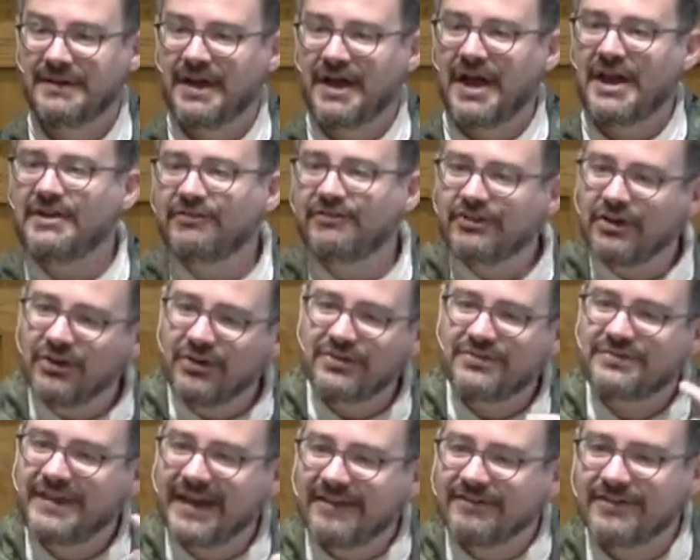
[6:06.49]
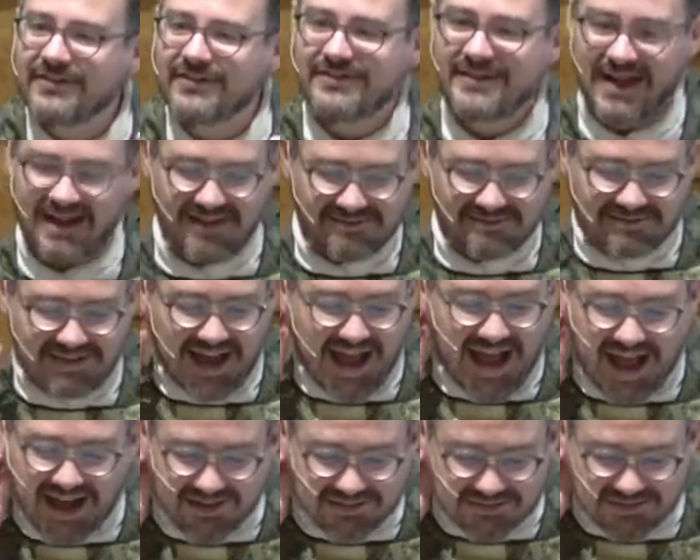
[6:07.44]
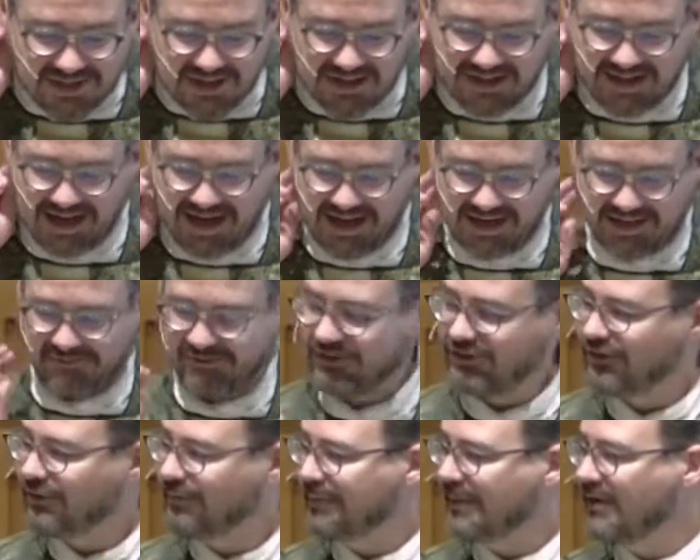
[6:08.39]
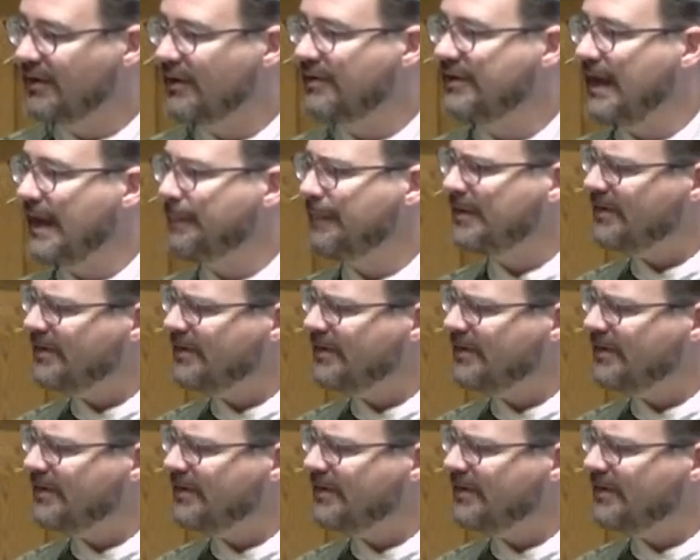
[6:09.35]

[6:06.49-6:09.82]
And if you notice, David's not asking God if he should build a temple.